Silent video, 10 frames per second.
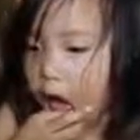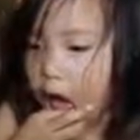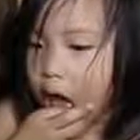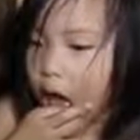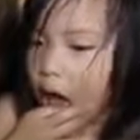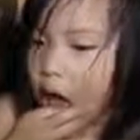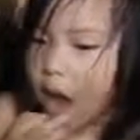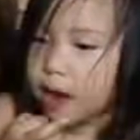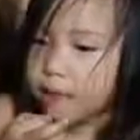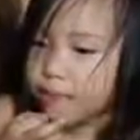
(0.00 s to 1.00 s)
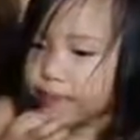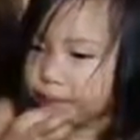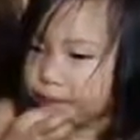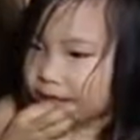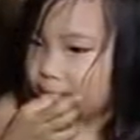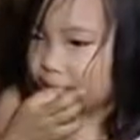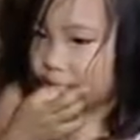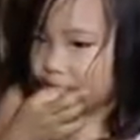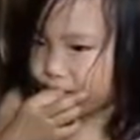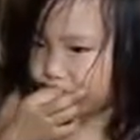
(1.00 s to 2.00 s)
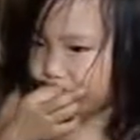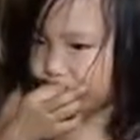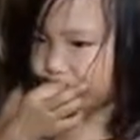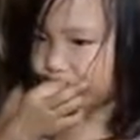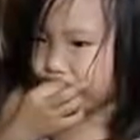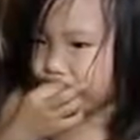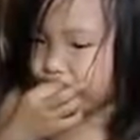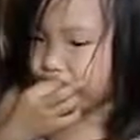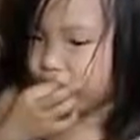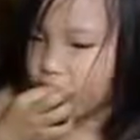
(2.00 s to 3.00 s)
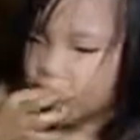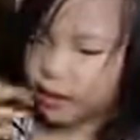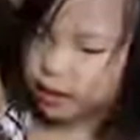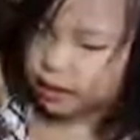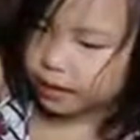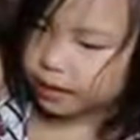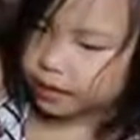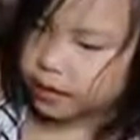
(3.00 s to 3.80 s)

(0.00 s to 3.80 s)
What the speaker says: This person isn't speaking.